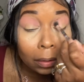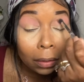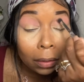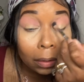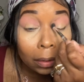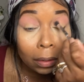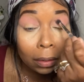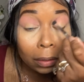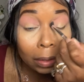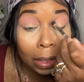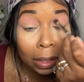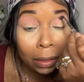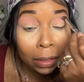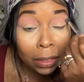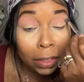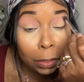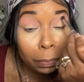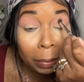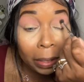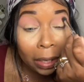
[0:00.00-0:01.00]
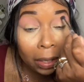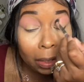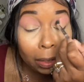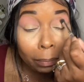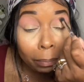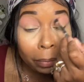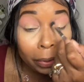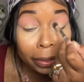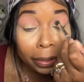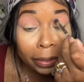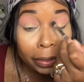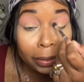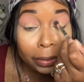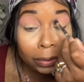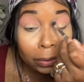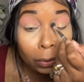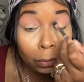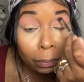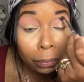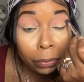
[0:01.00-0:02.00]
that this palette blended so
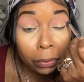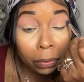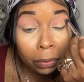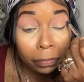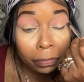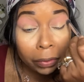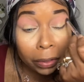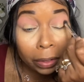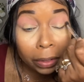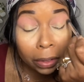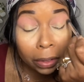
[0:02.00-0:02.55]
beautifully.